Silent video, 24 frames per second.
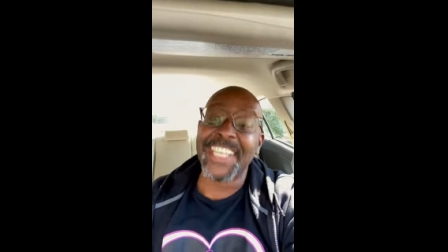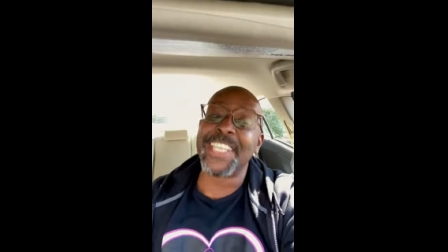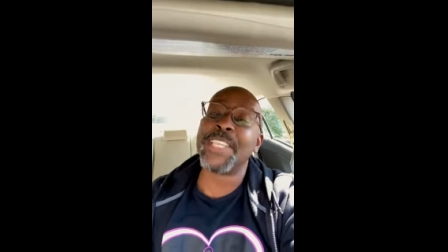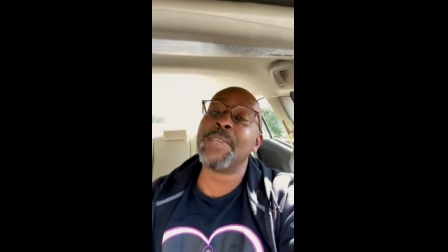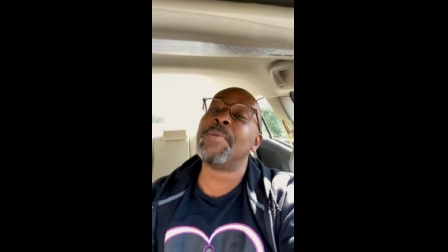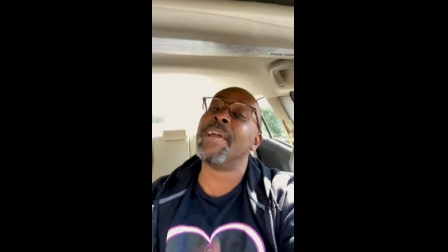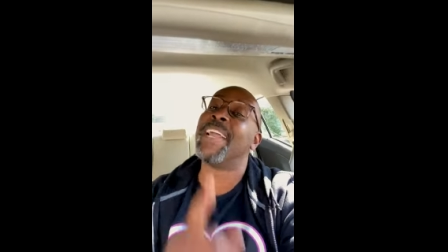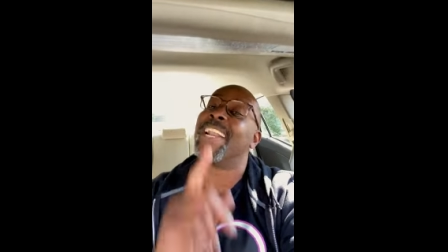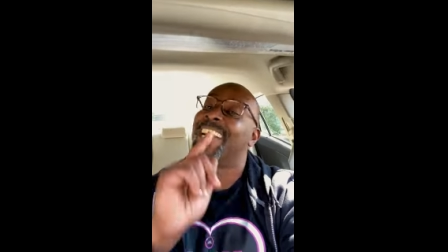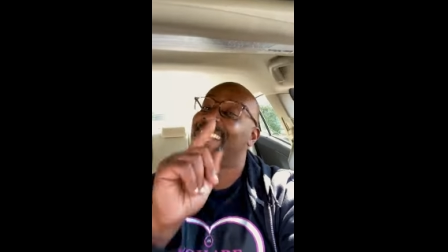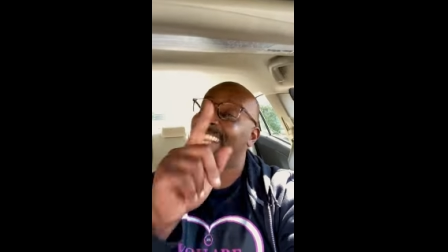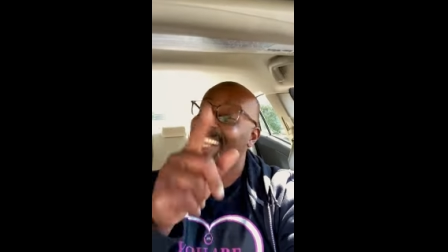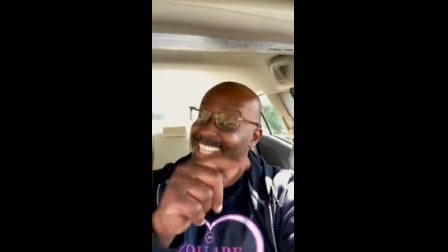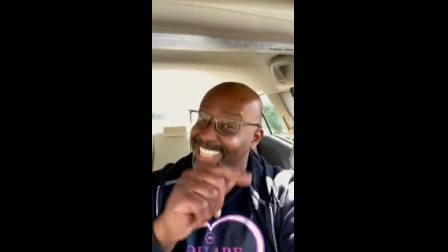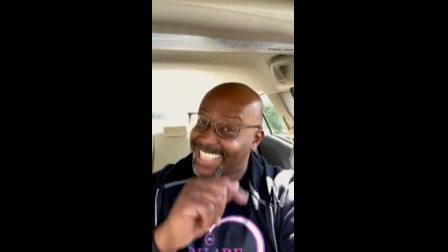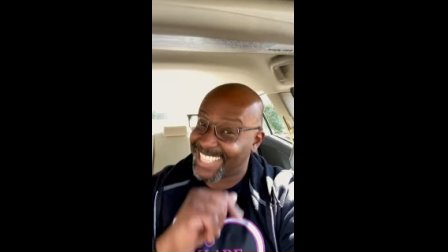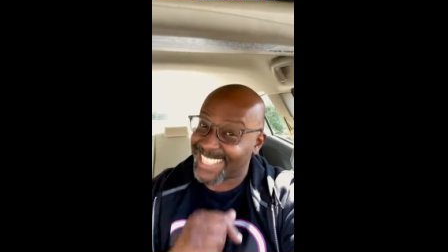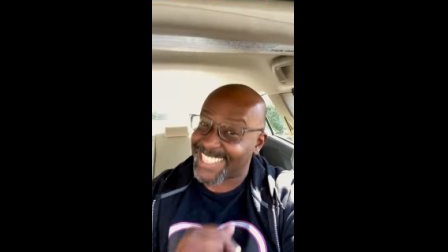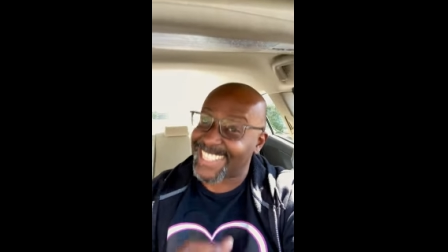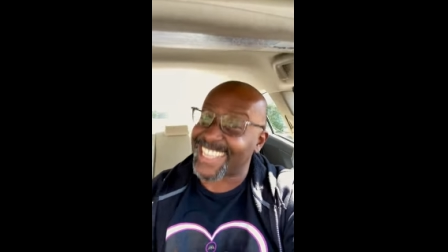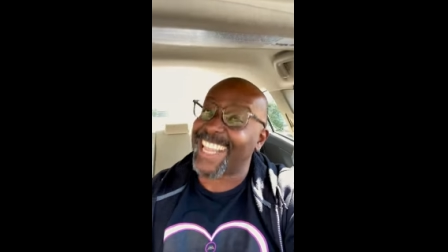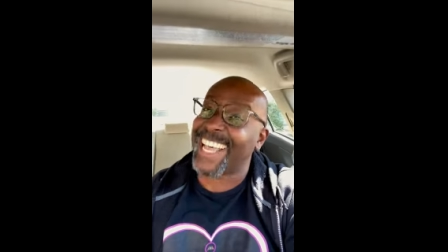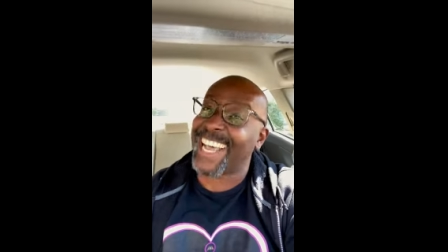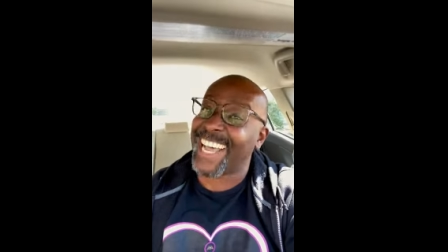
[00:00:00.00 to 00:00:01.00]
you better let
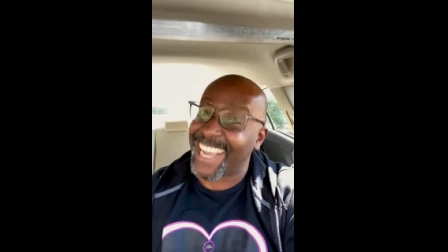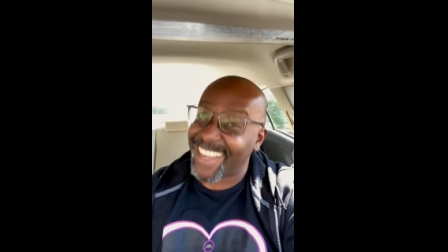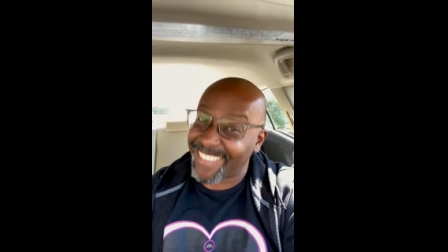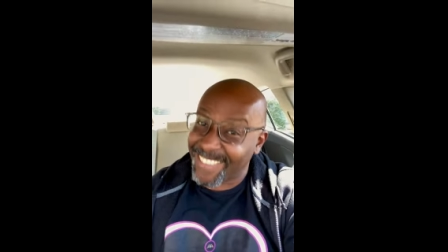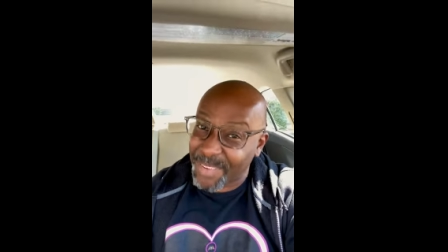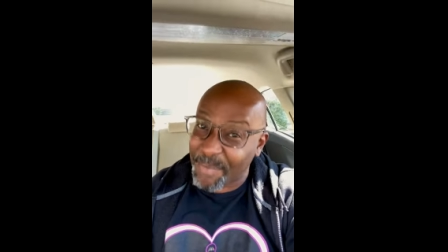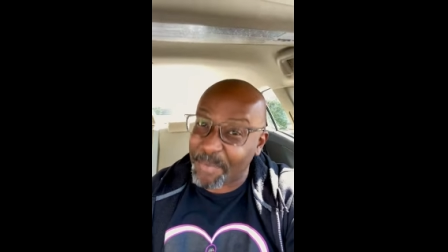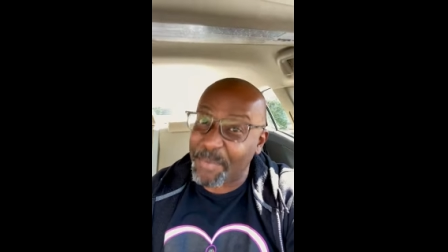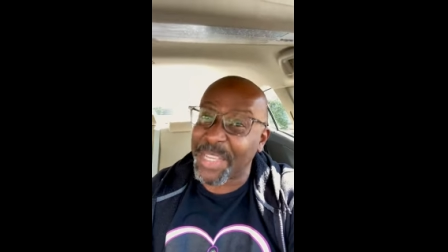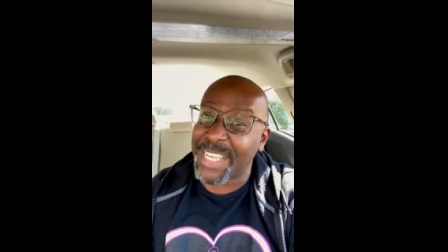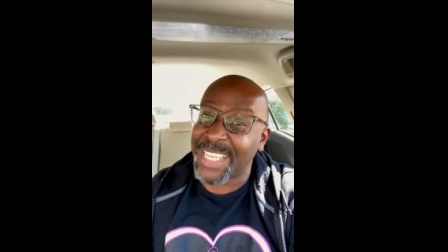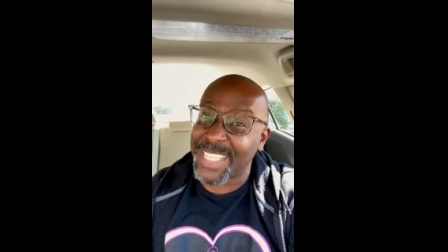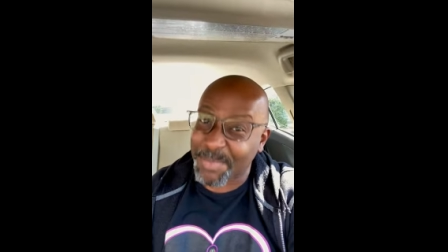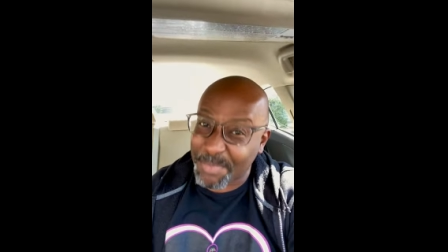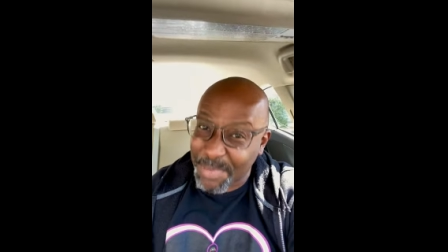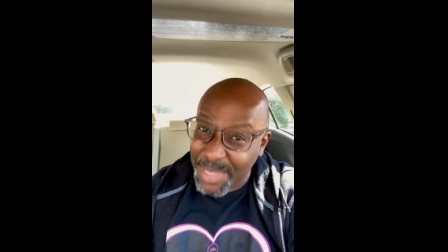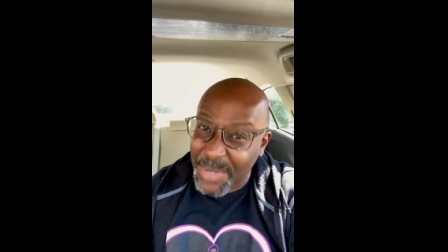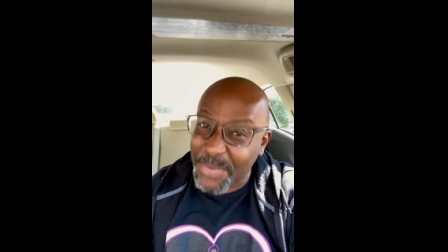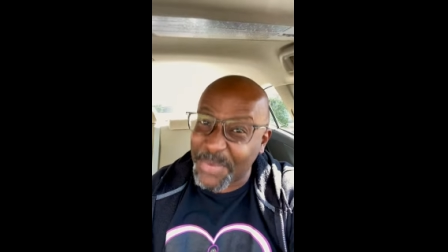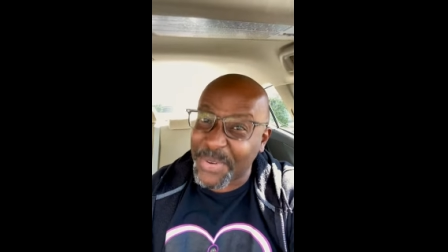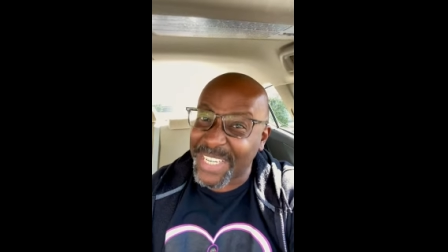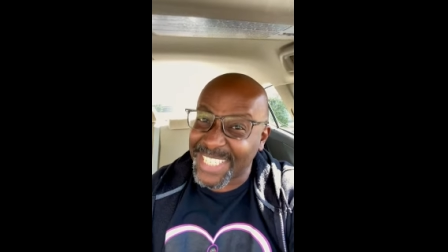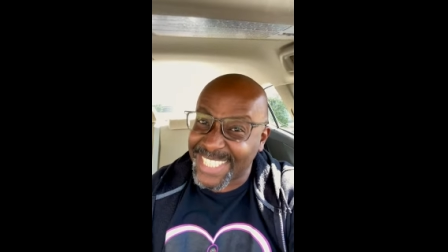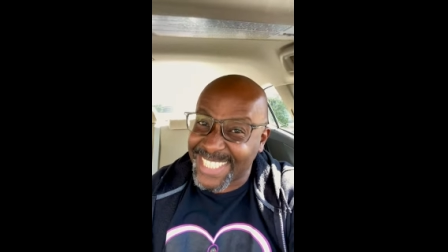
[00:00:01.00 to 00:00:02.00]
this love and peace
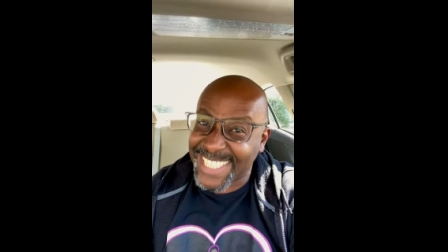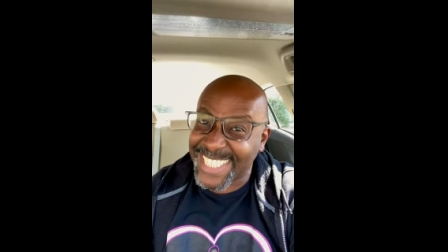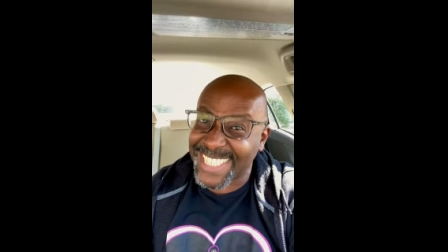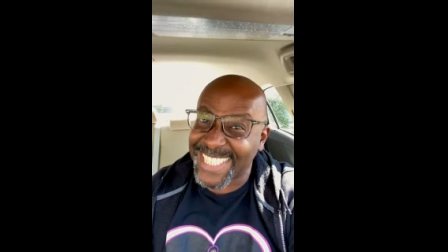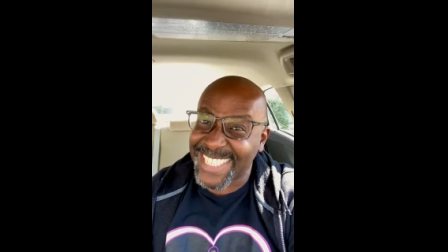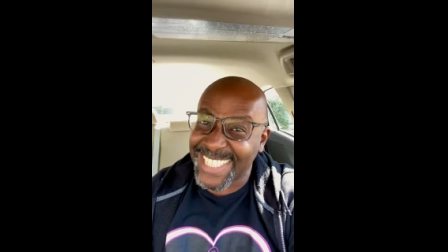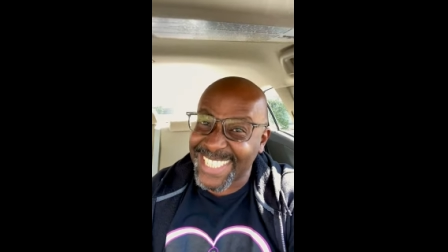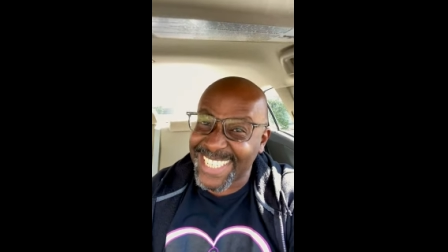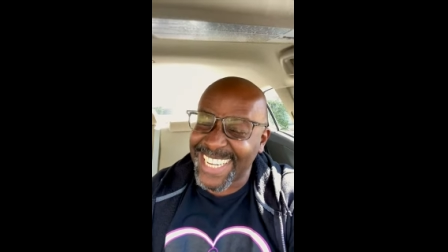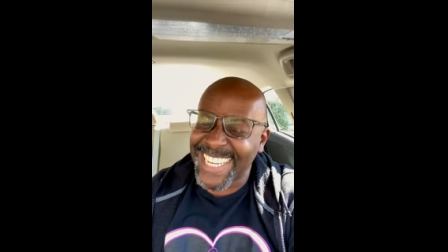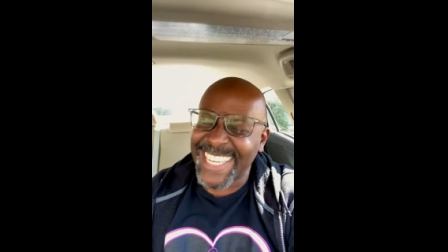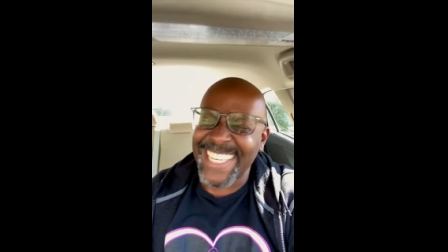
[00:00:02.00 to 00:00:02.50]
be with you.